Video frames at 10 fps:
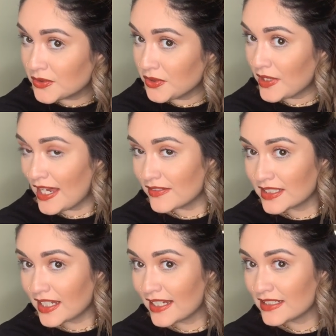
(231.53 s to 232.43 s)
You have to
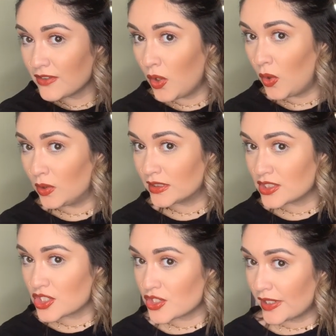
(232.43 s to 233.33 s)
kind of hold the
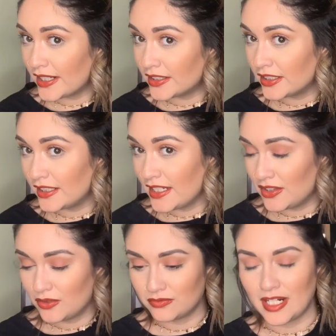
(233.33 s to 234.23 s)
straightener in
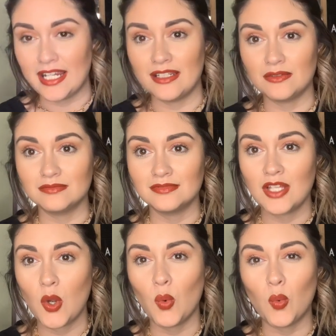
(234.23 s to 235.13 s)
the right
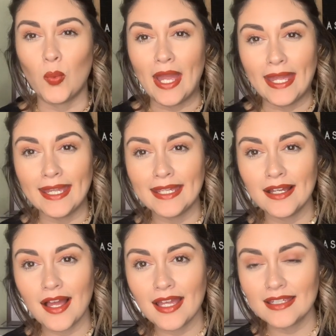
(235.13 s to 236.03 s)
way,
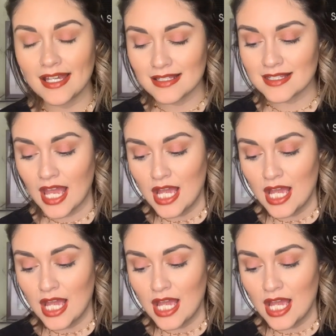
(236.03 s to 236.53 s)
I guess.